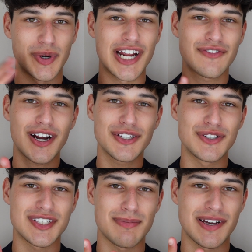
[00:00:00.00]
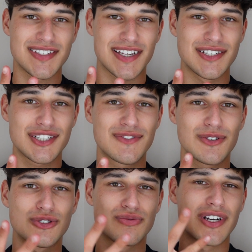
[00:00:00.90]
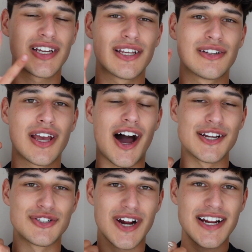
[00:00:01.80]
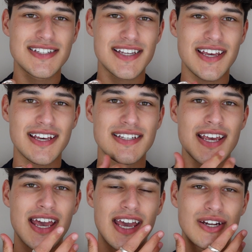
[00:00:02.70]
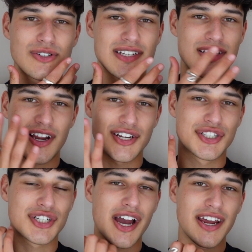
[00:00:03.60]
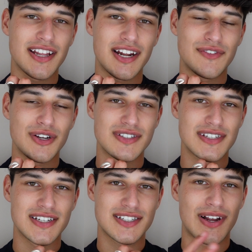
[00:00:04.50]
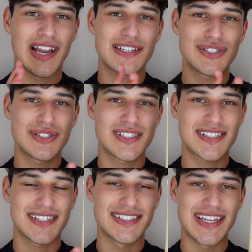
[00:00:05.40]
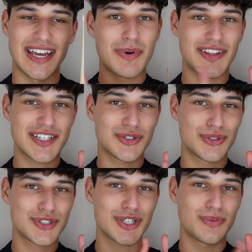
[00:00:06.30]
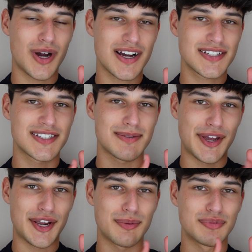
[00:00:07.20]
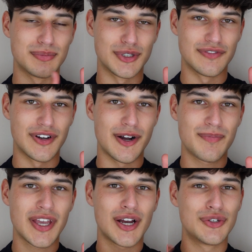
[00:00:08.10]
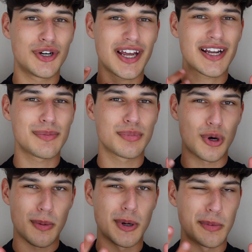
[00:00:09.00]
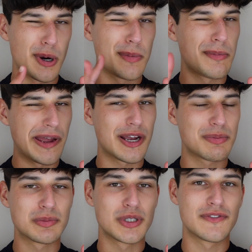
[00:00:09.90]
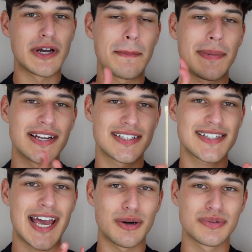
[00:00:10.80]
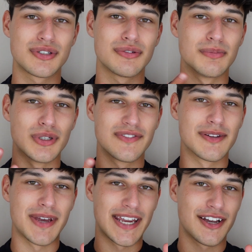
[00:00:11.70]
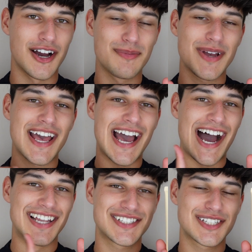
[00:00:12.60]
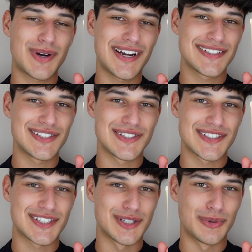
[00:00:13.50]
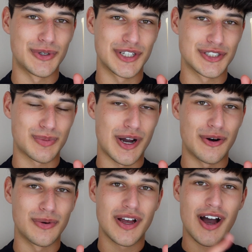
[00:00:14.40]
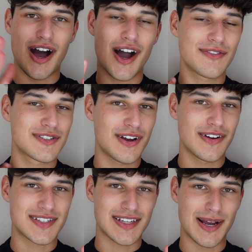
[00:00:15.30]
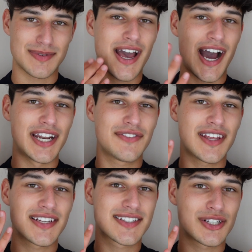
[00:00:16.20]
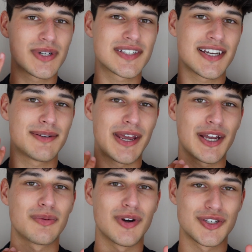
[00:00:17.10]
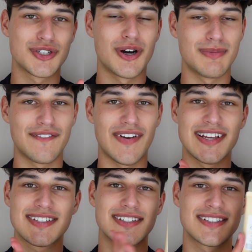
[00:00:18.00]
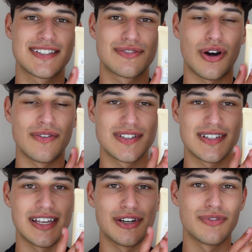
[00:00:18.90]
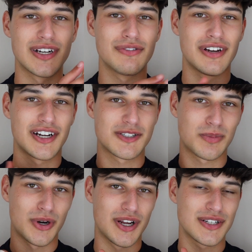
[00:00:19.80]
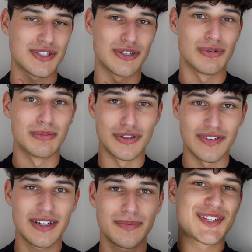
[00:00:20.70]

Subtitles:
Whenever I use it, my skin just feels really hydrated. It also has a nice shine that I've noticed, so I like to use this in the day. But this also works as a makeup remover. Not like a proper makeup remover, but it does help to remove the makeup. And this is why I like to use this in the morning as well, after I've slept. And if there still is any makeup residue on my face, and this is obviously a really nice product to remove it.